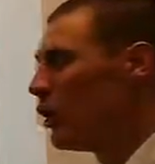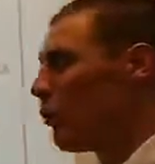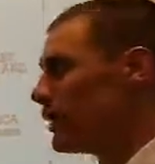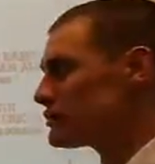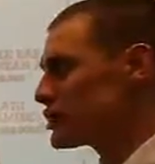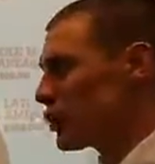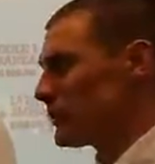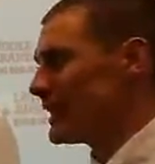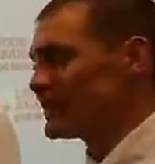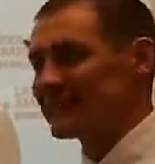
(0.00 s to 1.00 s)
Once
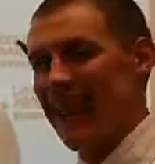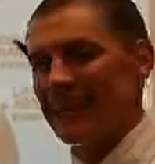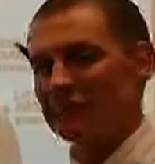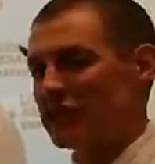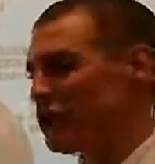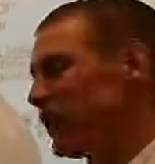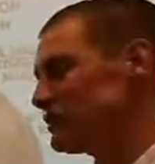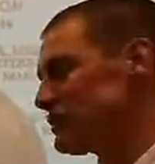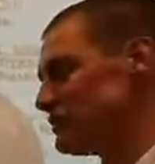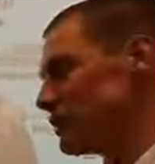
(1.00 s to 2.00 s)
Germany attacks the
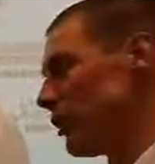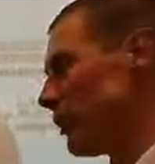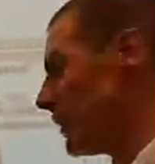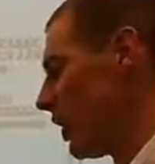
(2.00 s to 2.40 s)
USSR, we